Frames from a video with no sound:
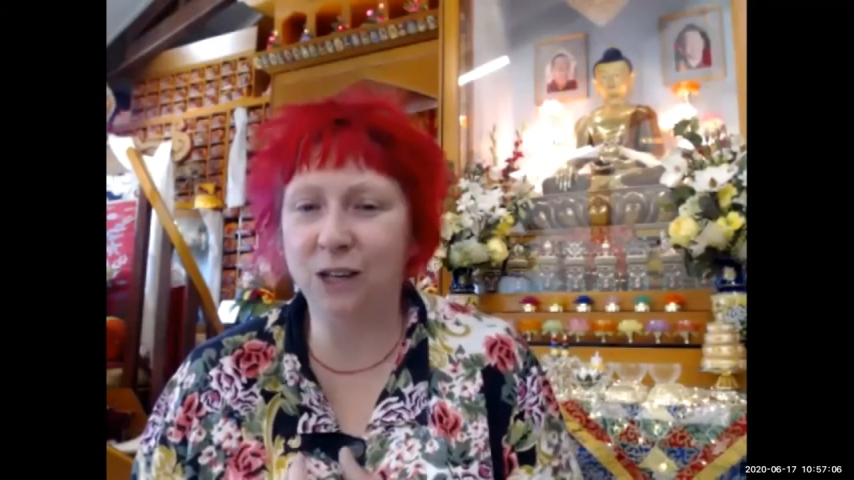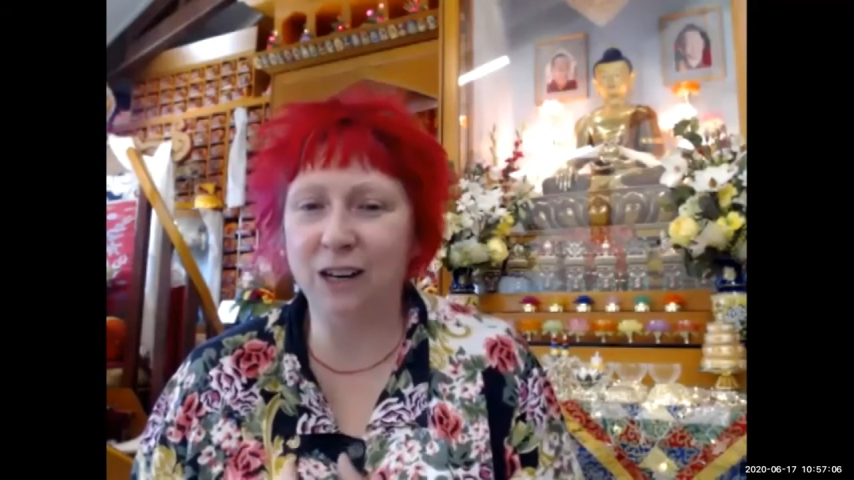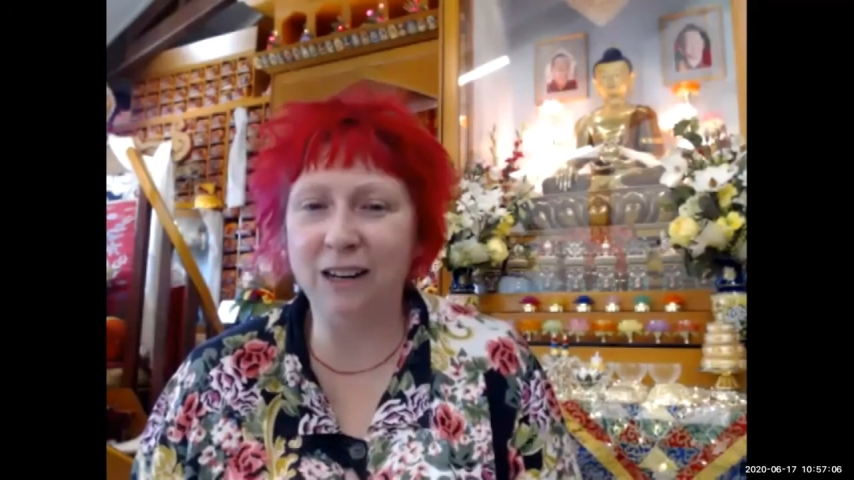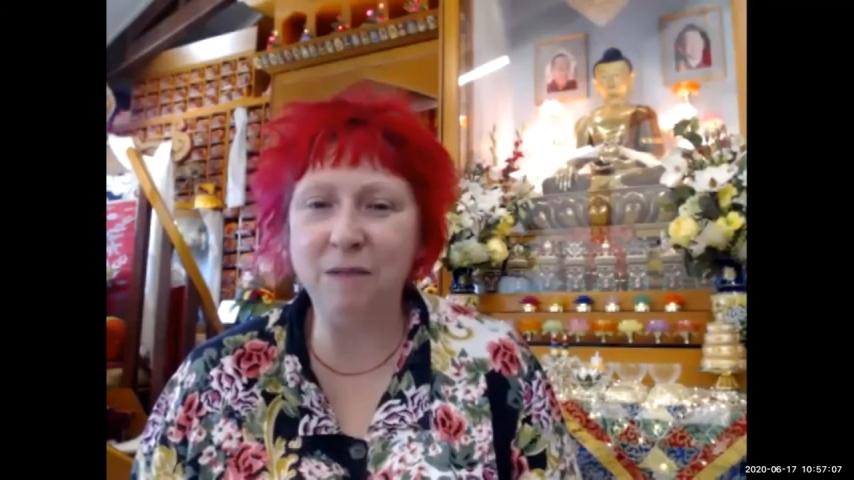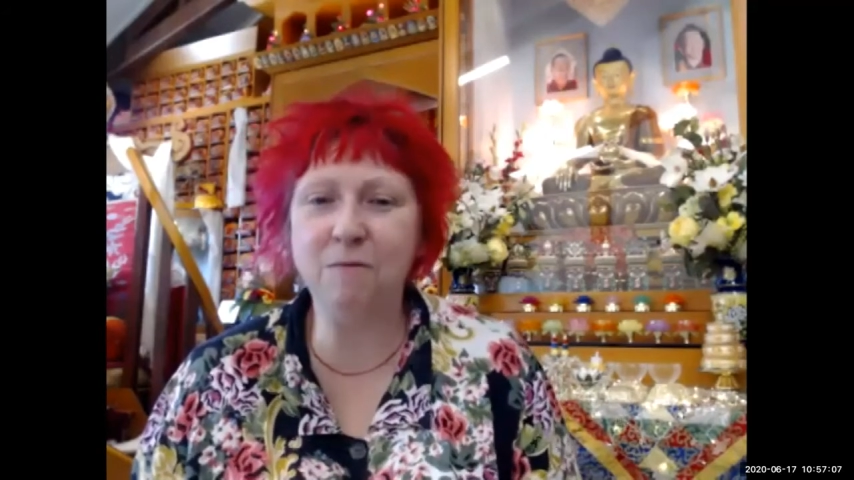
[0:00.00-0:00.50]
to
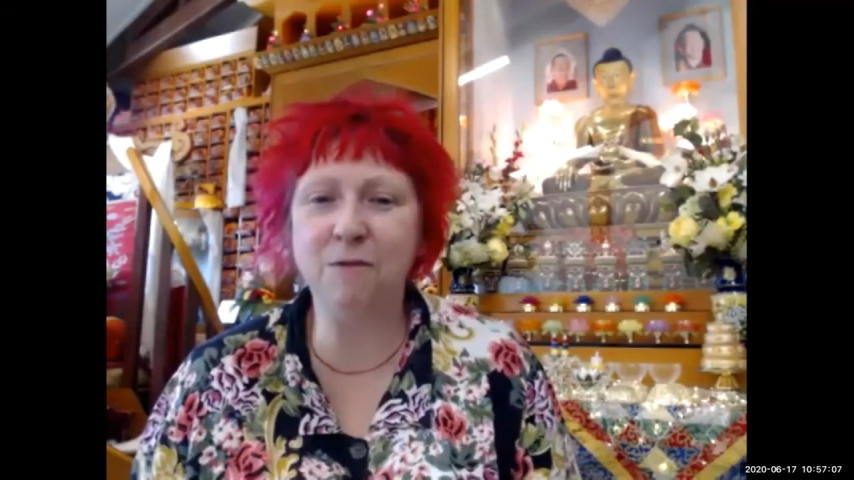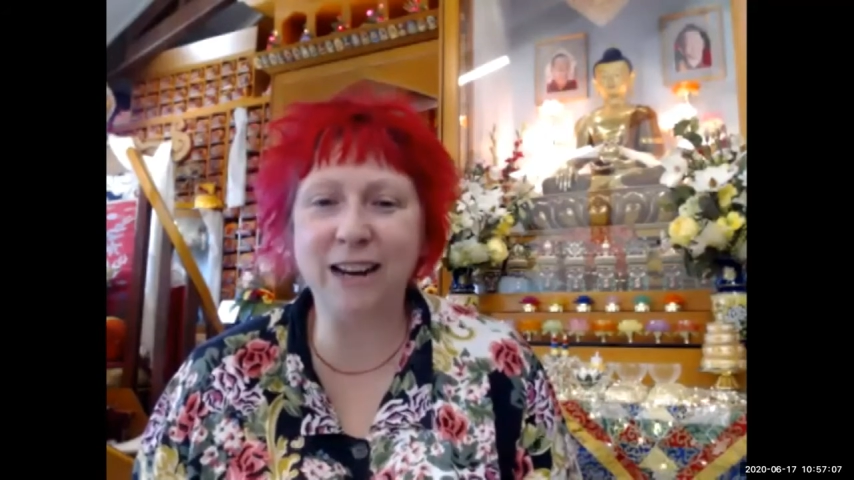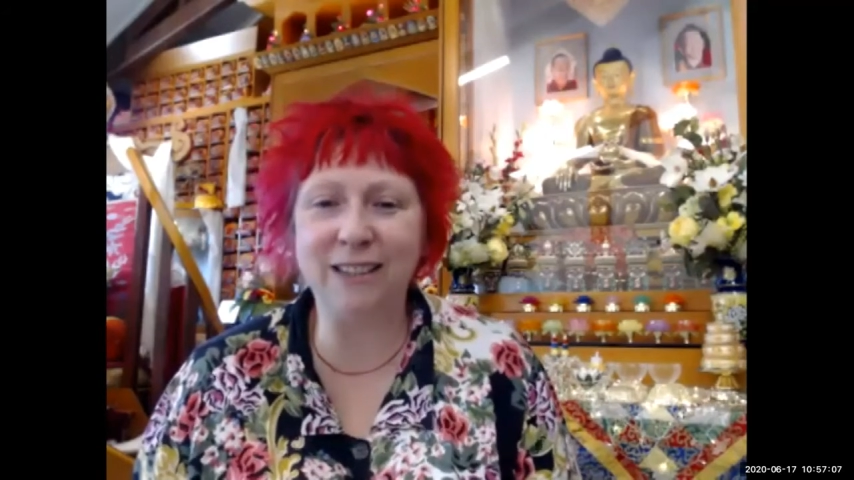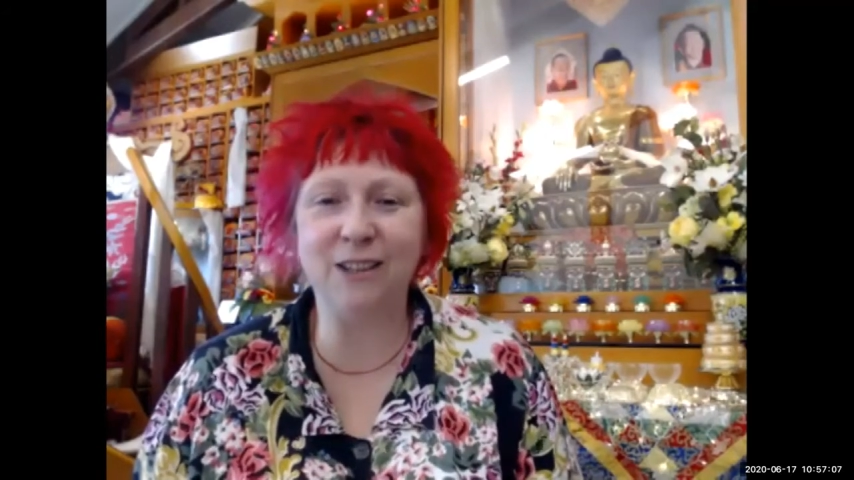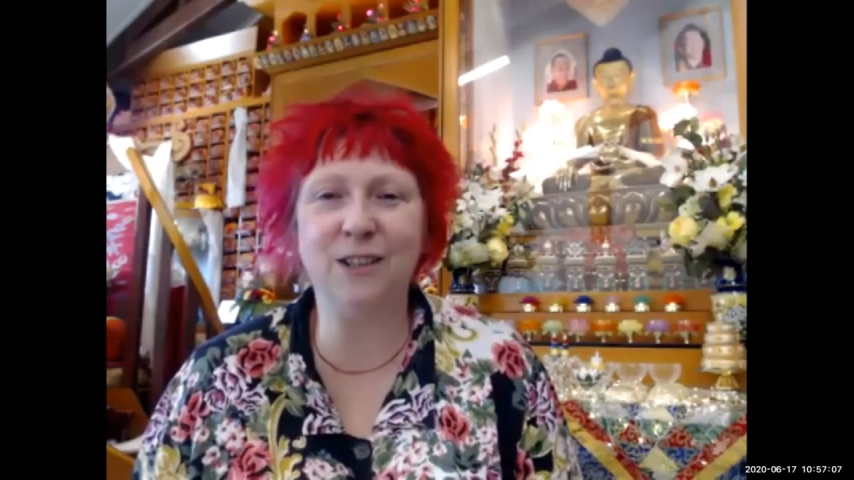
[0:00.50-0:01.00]

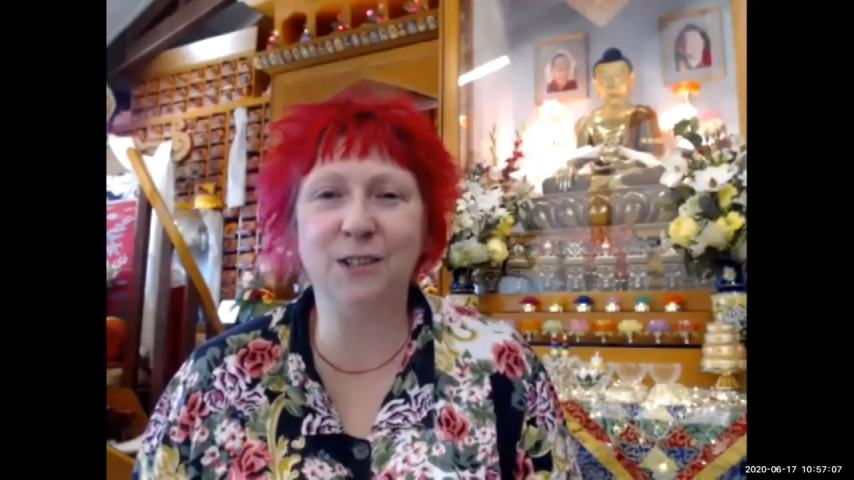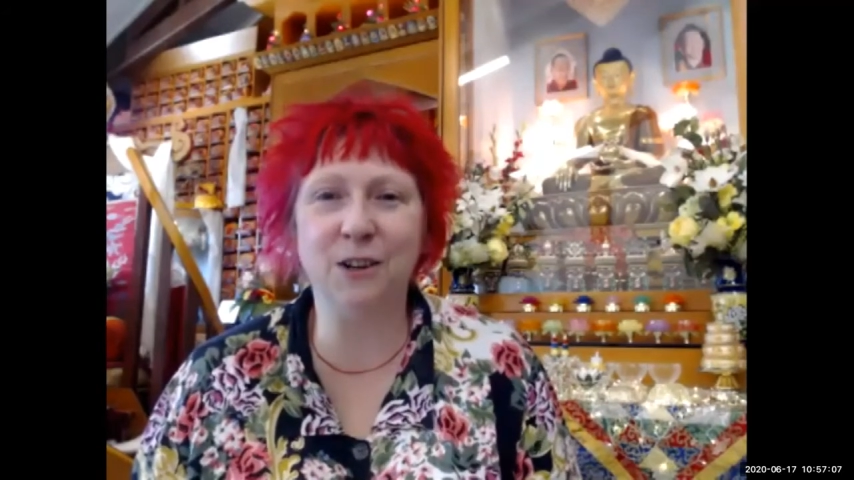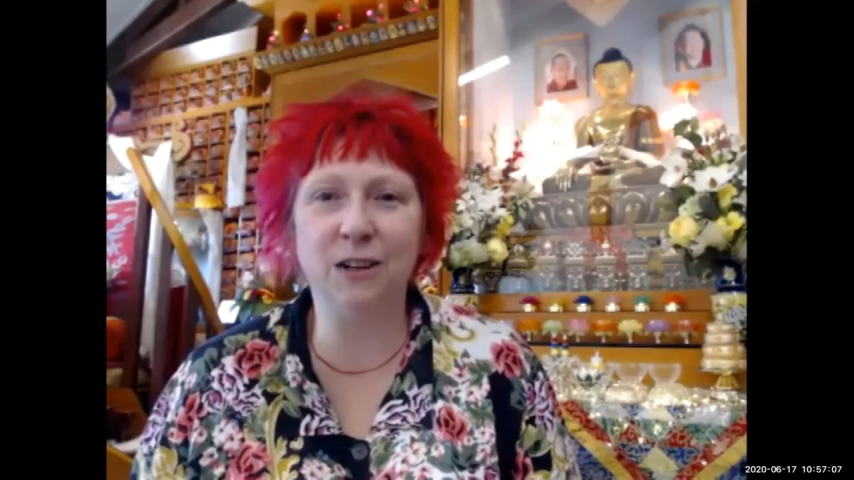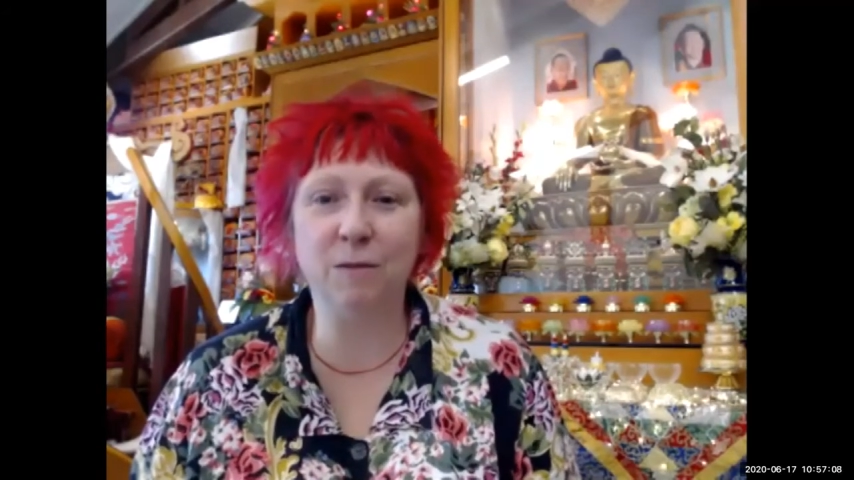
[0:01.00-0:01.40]
liberate those not